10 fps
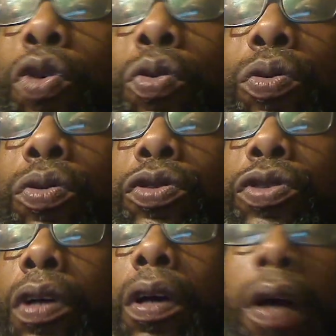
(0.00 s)
So
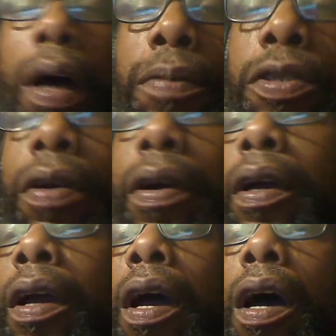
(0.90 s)
I'm sorry.
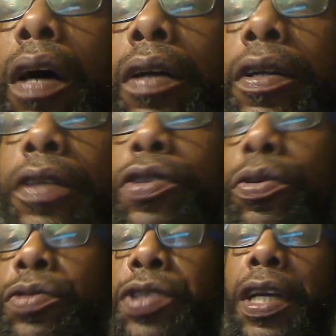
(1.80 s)

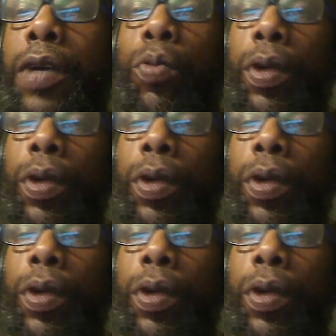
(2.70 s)
So G,